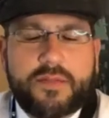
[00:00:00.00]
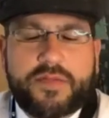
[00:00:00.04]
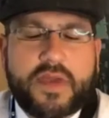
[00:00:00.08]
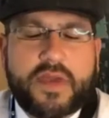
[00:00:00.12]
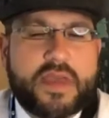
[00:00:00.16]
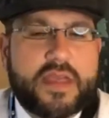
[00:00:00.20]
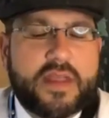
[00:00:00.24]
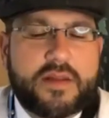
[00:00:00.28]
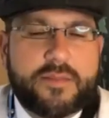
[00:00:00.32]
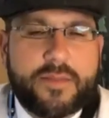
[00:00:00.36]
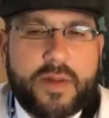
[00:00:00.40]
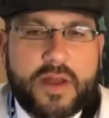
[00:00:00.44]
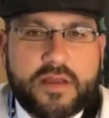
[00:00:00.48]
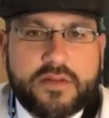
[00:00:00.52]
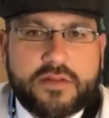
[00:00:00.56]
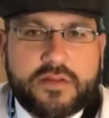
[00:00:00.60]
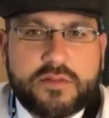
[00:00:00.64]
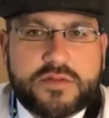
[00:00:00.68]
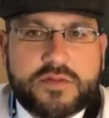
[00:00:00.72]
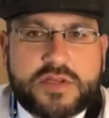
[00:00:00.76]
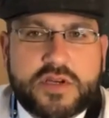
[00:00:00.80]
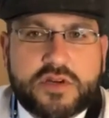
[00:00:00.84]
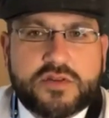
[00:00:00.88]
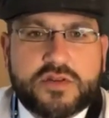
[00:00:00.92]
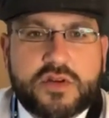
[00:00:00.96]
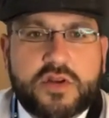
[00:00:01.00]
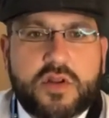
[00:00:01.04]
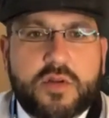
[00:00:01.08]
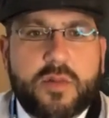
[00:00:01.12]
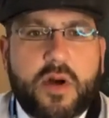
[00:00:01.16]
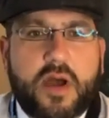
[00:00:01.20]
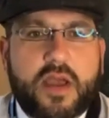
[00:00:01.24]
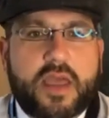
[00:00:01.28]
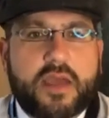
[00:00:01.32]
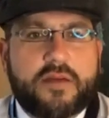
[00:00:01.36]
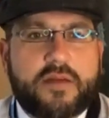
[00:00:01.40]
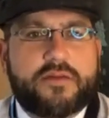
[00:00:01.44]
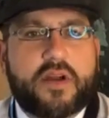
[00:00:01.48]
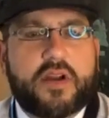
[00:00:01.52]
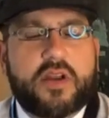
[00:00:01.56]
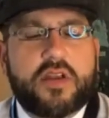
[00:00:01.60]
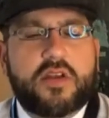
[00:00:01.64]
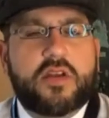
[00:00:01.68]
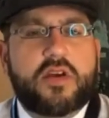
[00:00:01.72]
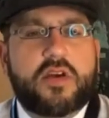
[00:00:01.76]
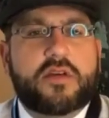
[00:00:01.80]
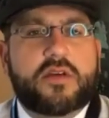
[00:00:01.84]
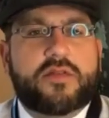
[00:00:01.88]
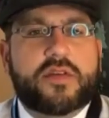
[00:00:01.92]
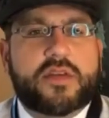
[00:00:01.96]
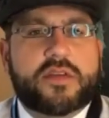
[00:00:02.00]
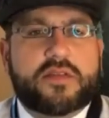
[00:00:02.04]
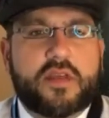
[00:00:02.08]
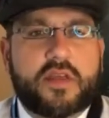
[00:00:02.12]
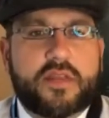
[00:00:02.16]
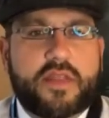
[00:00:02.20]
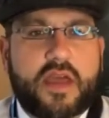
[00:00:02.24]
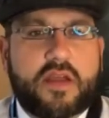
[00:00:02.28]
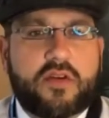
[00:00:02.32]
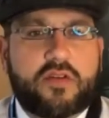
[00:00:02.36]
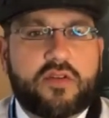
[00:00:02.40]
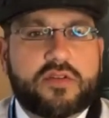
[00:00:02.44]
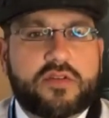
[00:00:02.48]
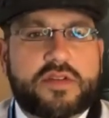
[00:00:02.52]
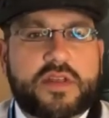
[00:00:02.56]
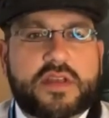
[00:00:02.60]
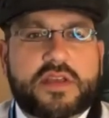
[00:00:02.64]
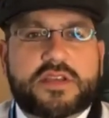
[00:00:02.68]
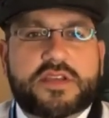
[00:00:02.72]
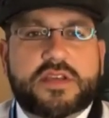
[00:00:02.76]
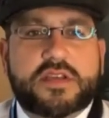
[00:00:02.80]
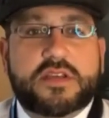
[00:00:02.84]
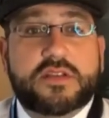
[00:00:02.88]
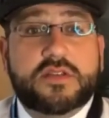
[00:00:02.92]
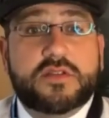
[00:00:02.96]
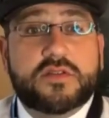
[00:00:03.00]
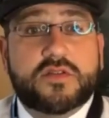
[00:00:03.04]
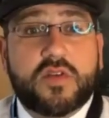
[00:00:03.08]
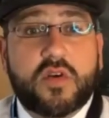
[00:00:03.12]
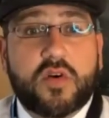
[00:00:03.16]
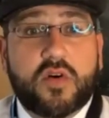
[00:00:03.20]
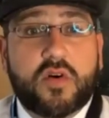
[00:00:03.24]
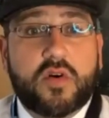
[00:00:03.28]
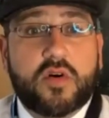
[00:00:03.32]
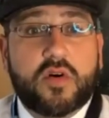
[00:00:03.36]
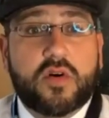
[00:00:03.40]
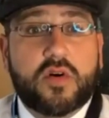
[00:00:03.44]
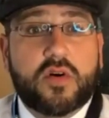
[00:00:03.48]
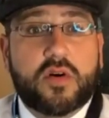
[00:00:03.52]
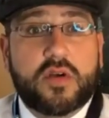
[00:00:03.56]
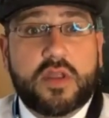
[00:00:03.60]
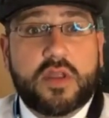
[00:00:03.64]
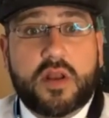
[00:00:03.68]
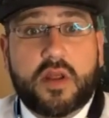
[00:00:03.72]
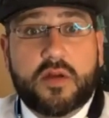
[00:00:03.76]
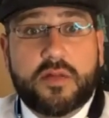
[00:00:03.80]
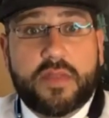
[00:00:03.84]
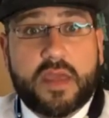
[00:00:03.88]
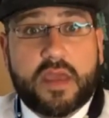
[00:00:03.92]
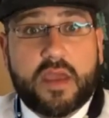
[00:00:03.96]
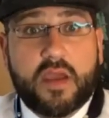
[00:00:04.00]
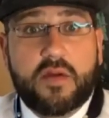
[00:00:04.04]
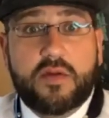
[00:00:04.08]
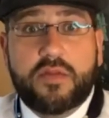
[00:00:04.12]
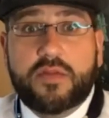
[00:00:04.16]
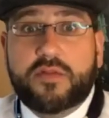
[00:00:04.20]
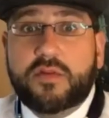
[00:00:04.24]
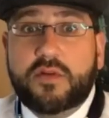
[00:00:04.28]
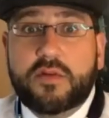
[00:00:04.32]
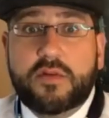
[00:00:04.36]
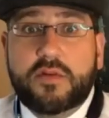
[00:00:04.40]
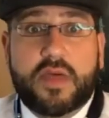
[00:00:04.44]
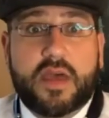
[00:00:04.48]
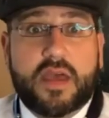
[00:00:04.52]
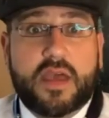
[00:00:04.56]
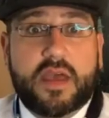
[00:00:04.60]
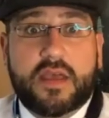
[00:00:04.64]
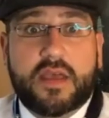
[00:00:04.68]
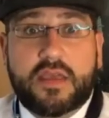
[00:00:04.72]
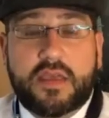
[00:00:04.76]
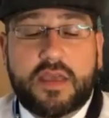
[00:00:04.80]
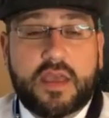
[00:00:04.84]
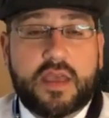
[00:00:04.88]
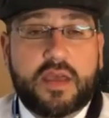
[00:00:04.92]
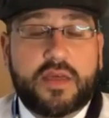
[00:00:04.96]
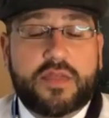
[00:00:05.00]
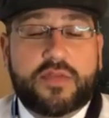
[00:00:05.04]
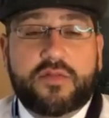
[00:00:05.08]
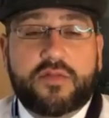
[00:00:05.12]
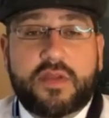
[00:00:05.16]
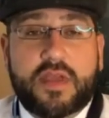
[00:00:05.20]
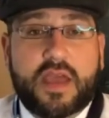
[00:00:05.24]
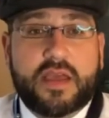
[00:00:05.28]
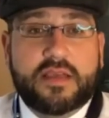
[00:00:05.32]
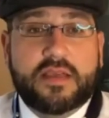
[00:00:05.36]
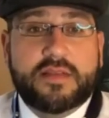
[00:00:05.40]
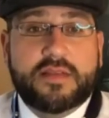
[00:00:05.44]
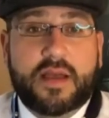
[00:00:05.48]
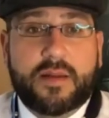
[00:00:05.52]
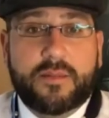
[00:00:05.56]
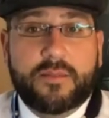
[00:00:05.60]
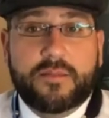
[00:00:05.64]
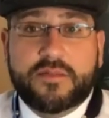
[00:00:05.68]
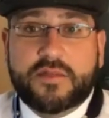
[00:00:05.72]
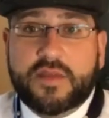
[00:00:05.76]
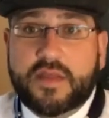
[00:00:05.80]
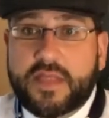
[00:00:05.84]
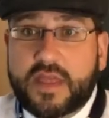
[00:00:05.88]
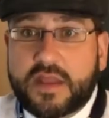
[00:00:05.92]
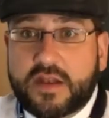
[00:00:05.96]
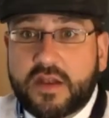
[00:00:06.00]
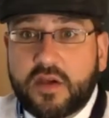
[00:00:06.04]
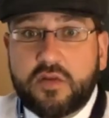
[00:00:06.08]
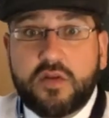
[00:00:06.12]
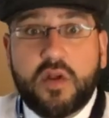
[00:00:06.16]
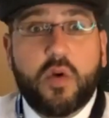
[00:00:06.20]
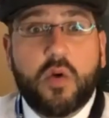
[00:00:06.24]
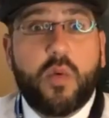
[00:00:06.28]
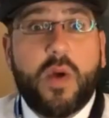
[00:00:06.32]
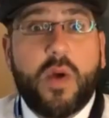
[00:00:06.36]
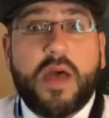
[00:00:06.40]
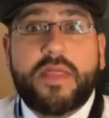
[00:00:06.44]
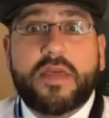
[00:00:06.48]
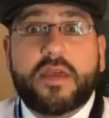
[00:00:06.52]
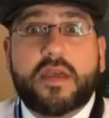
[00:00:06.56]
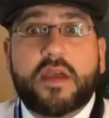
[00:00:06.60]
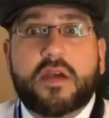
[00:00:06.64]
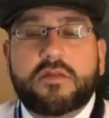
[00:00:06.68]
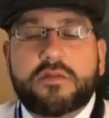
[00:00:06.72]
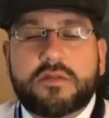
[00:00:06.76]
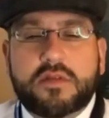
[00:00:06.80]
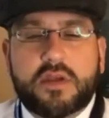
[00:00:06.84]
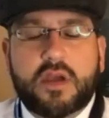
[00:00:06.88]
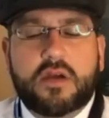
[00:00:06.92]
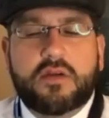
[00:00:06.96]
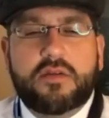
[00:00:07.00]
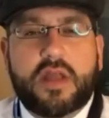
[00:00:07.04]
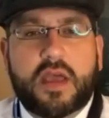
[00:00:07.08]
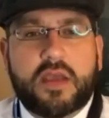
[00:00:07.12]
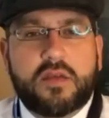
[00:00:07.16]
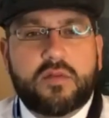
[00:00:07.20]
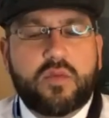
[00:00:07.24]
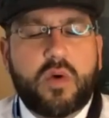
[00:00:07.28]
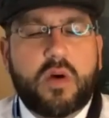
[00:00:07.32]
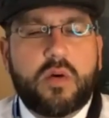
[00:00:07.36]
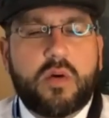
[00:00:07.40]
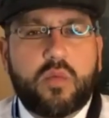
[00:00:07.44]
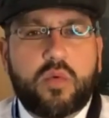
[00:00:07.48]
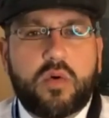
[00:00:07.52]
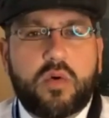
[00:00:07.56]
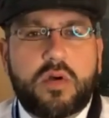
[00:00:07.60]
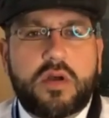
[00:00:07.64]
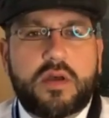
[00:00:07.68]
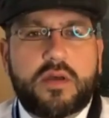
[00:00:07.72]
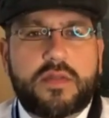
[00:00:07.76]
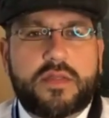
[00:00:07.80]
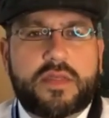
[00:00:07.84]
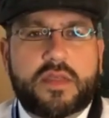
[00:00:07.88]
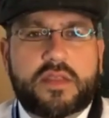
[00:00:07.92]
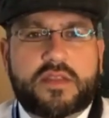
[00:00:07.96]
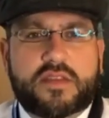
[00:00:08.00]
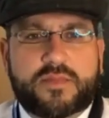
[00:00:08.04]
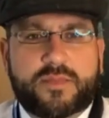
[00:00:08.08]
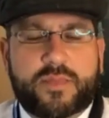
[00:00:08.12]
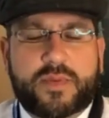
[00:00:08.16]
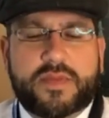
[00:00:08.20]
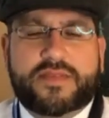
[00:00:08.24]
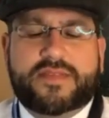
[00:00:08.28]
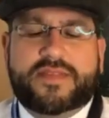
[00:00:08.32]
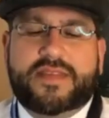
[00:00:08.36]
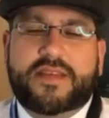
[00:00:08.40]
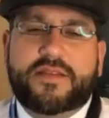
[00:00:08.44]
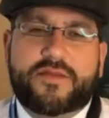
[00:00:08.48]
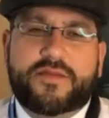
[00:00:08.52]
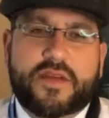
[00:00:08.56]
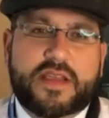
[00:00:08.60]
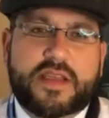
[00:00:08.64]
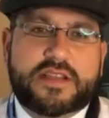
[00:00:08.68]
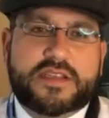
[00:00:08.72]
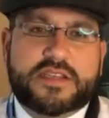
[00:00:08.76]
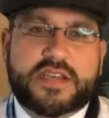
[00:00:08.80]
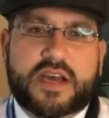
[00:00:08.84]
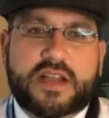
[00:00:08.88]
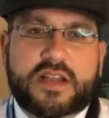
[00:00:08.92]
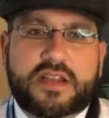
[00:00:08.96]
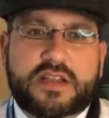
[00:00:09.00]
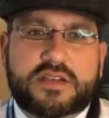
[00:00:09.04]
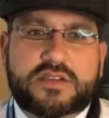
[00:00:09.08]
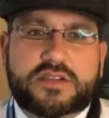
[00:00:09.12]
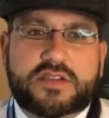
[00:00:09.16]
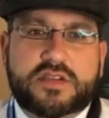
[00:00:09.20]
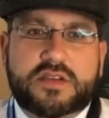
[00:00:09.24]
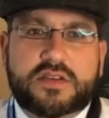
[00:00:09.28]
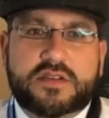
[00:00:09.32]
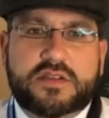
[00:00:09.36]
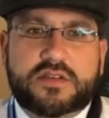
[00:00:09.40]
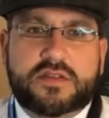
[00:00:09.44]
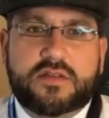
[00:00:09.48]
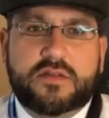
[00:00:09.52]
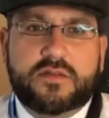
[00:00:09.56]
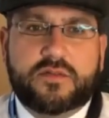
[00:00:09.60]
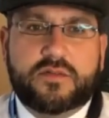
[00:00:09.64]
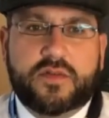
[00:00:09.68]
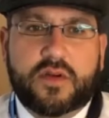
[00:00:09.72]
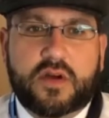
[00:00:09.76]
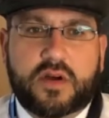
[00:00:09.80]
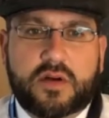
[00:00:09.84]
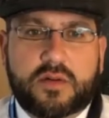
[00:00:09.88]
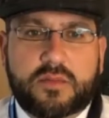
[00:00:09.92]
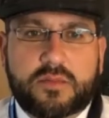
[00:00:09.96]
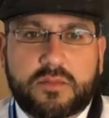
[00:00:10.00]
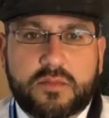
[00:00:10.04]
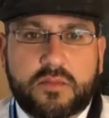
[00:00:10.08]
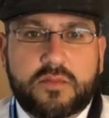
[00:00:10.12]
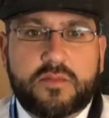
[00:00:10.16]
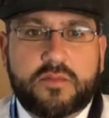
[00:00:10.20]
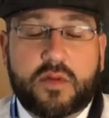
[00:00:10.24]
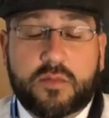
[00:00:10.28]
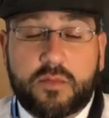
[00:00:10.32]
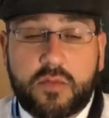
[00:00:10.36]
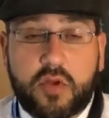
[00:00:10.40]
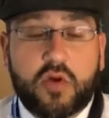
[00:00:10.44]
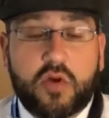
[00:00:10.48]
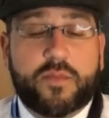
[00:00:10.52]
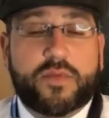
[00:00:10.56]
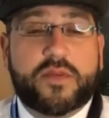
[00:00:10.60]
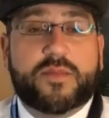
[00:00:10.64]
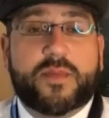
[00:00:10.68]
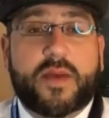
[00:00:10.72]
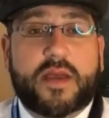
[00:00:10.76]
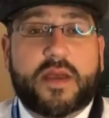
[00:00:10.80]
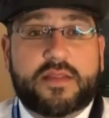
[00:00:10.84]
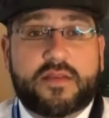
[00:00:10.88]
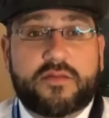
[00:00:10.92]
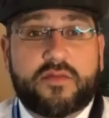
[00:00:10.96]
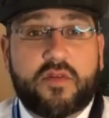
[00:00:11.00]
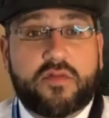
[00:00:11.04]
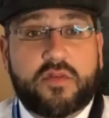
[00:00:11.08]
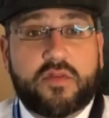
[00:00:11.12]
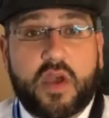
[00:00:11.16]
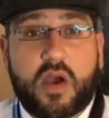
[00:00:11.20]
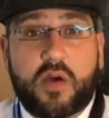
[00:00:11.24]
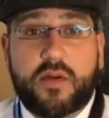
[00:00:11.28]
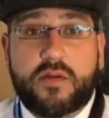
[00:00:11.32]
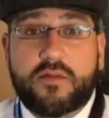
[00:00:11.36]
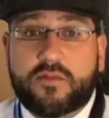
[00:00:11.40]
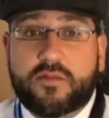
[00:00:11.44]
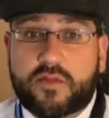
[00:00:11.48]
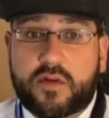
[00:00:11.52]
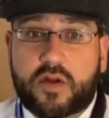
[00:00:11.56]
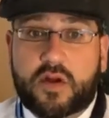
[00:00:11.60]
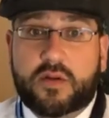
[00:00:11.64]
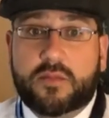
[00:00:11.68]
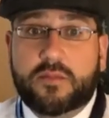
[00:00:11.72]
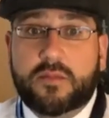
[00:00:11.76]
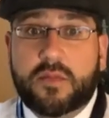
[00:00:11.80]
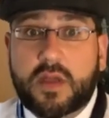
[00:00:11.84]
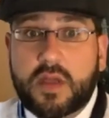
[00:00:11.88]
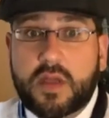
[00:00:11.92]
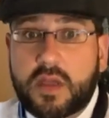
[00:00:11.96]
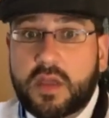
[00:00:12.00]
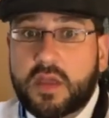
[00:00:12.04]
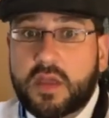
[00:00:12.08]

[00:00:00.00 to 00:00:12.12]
thinking about some children who might get very nervous at their auditions or you know they're going through their year three exams and they don't know where they're going to go next what were the specific challenges from from your perspective of going from